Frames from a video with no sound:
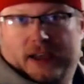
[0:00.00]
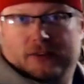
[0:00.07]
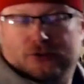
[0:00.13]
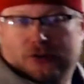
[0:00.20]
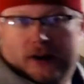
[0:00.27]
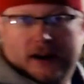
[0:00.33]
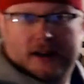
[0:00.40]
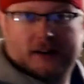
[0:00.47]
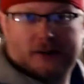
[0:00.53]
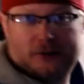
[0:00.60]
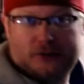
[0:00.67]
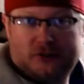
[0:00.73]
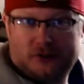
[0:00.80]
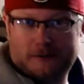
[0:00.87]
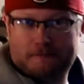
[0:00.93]

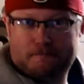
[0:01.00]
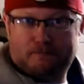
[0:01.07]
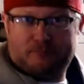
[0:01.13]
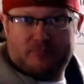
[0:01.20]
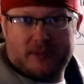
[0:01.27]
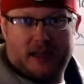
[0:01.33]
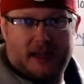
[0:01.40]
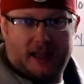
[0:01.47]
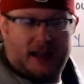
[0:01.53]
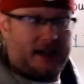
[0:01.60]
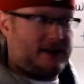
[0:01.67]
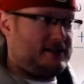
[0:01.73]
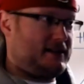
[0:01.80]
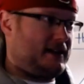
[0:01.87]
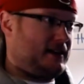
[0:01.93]
triangles,
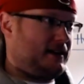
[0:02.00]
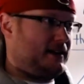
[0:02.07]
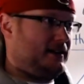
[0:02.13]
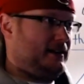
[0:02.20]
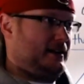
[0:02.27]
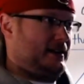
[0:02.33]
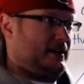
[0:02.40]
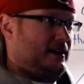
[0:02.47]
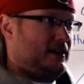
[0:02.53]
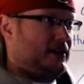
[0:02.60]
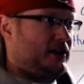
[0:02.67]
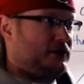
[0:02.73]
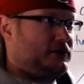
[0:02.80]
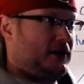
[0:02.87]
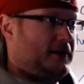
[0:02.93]
and going
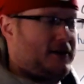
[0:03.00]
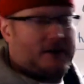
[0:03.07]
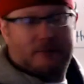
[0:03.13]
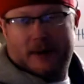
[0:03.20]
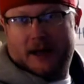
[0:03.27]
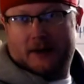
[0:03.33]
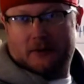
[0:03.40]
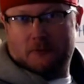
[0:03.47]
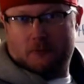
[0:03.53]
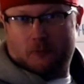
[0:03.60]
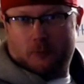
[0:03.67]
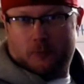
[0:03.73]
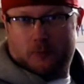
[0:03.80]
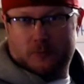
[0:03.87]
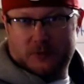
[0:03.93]
to talk about
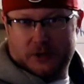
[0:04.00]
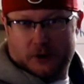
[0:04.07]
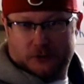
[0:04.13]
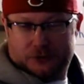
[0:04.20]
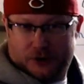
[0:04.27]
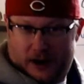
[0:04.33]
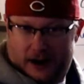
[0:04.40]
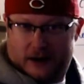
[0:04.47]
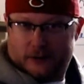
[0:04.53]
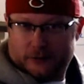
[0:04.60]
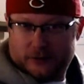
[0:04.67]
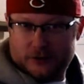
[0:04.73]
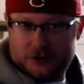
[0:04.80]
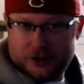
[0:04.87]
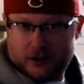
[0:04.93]
triangles
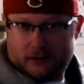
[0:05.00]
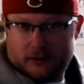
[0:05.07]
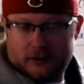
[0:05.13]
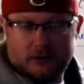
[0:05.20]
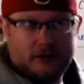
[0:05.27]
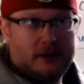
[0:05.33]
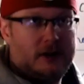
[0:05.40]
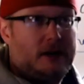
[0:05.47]
in general,